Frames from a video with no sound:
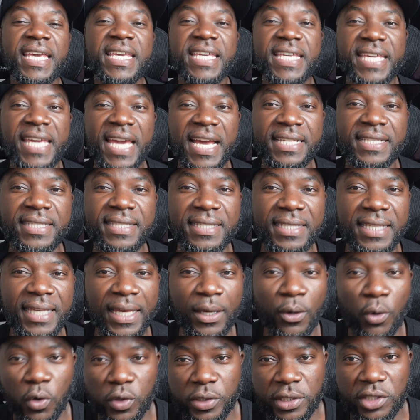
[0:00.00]
he gets,
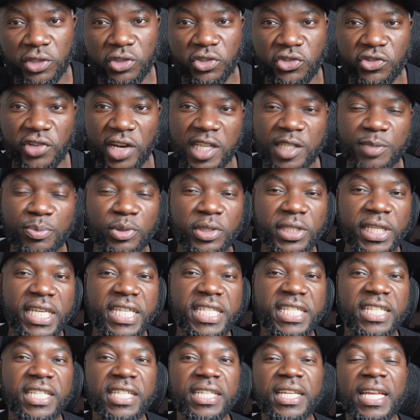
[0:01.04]
it goes into
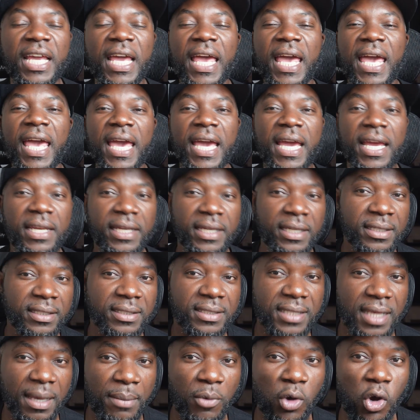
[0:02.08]
transportation, and
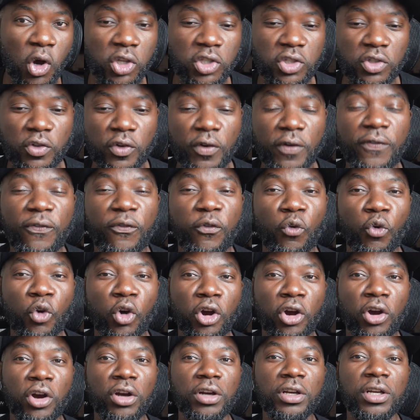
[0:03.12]
some also
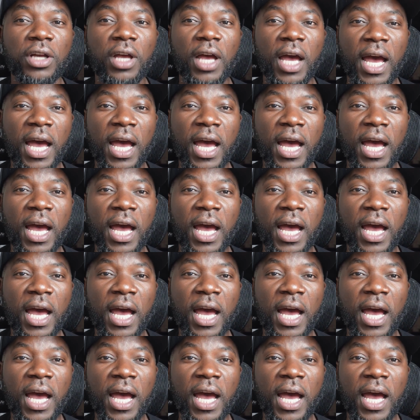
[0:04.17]
for